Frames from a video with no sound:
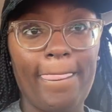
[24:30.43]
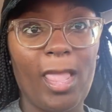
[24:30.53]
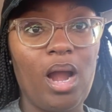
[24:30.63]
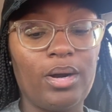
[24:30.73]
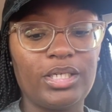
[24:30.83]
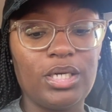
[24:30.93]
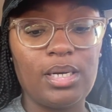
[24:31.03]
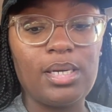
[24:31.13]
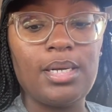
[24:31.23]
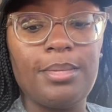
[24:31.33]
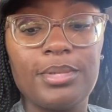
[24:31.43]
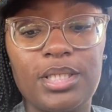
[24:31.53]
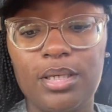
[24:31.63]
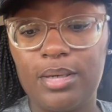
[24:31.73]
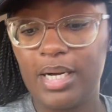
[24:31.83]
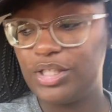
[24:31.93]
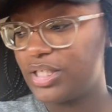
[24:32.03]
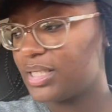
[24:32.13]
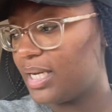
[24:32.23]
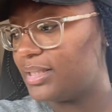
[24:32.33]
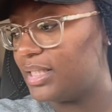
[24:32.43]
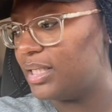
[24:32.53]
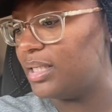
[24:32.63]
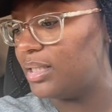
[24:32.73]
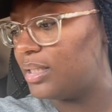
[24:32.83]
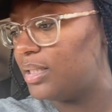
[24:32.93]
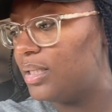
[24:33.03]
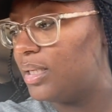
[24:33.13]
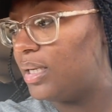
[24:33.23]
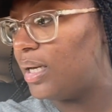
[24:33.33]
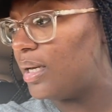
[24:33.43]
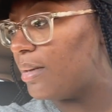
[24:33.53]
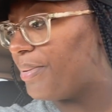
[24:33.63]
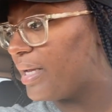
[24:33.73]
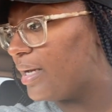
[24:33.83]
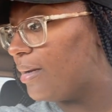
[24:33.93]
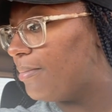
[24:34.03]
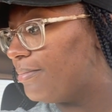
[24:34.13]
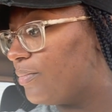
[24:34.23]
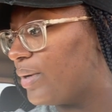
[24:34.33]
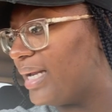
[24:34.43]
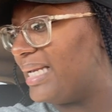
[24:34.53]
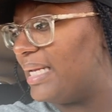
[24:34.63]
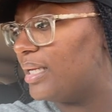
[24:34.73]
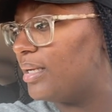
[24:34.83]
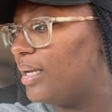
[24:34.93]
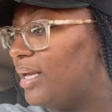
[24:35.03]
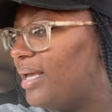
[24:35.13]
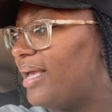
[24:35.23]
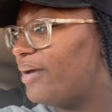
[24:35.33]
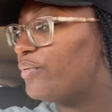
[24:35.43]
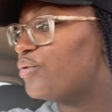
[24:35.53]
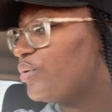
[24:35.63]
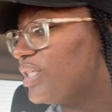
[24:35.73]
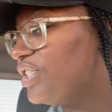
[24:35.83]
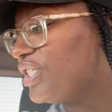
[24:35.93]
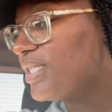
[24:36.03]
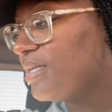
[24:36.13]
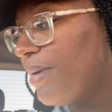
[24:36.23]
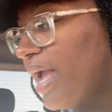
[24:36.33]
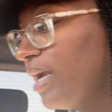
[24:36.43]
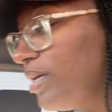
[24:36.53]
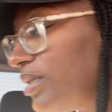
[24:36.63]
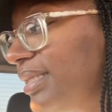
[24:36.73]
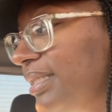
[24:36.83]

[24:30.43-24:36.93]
All right, y'all, so I just got done picking up what I needed. It was really just some hangers. It's